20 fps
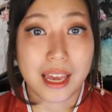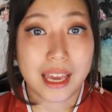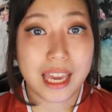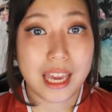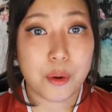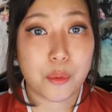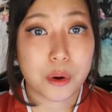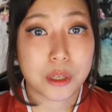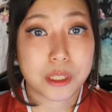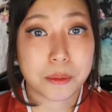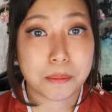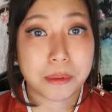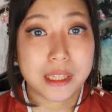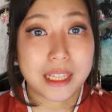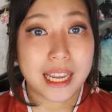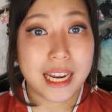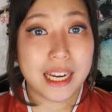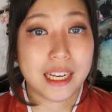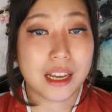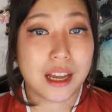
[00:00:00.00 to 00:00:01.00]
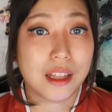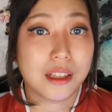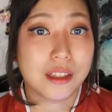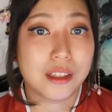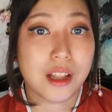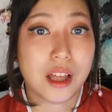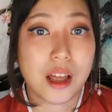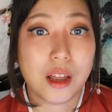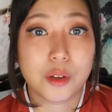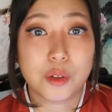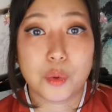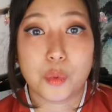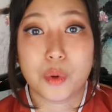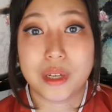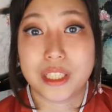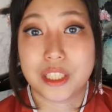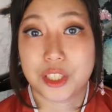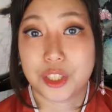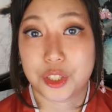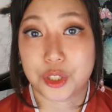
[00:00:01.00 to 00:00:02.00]
It was played along
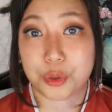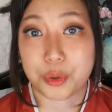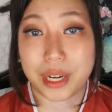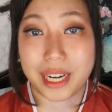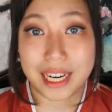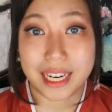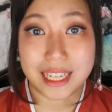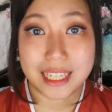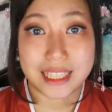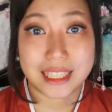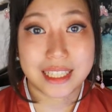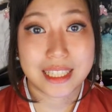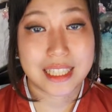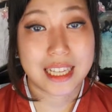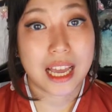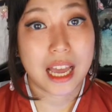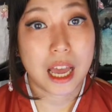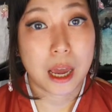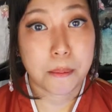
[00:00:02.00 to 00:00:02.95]
with strings,